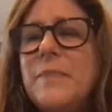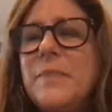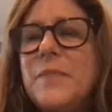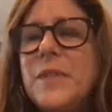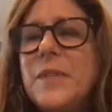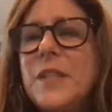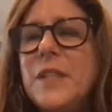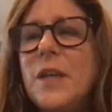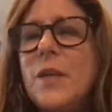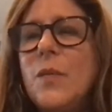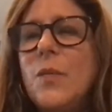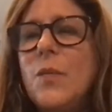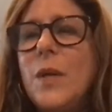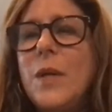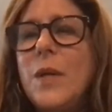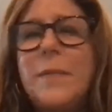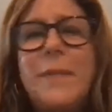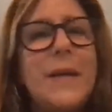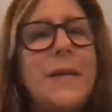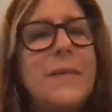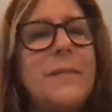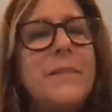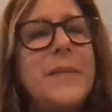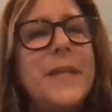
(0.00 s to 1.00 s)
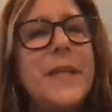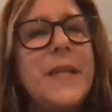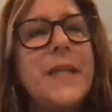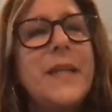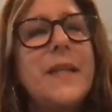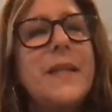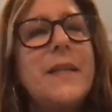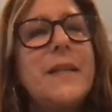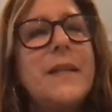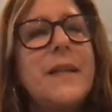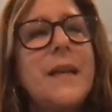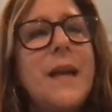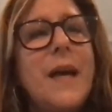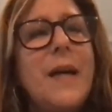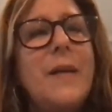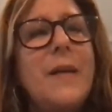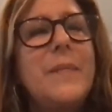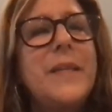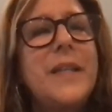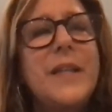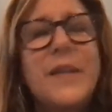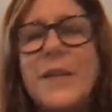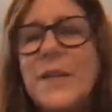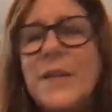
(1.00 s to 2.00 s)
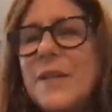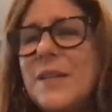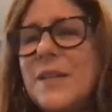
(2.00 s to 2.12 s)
You know, what about me? I'm here.